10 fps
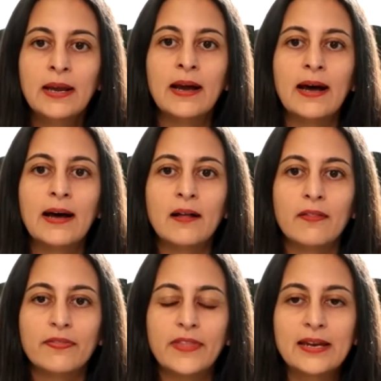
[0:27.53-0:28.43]

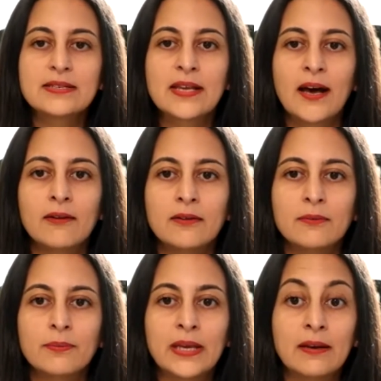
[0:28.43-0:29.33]
That is how
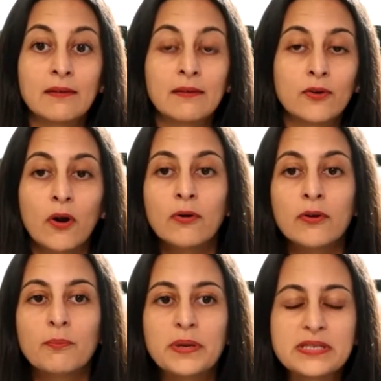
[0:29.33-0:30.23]
you can grow
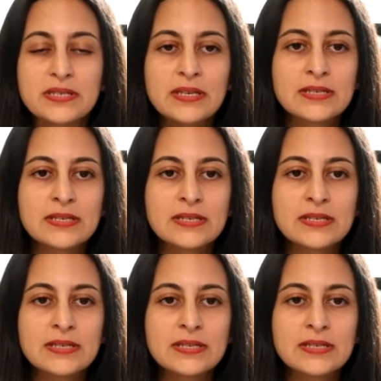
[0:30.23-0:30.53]
your business.